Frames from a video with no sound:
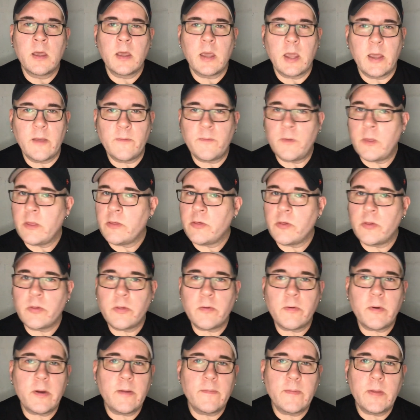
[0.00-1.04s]
If this
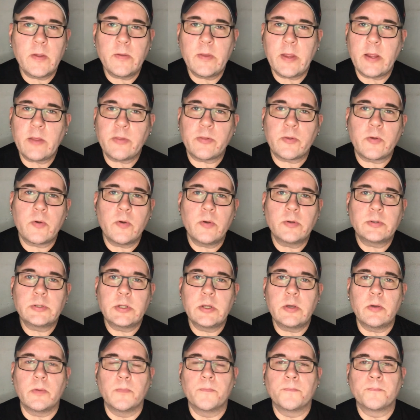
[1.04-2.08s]
is a review, that's cool
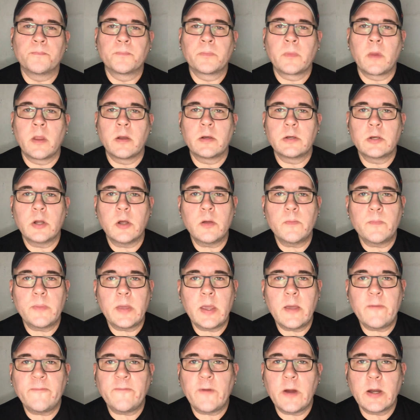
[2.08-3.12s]
too. Don't
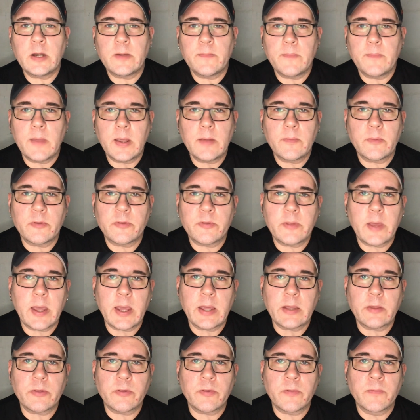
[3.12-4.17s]
be afraid to make
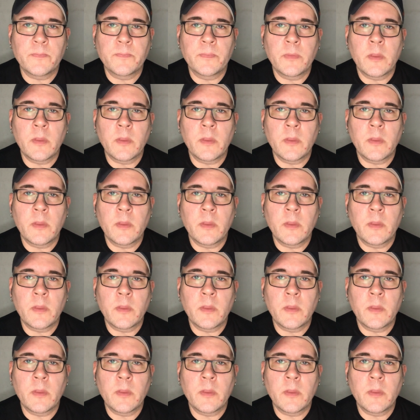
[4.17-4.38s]
mistakes.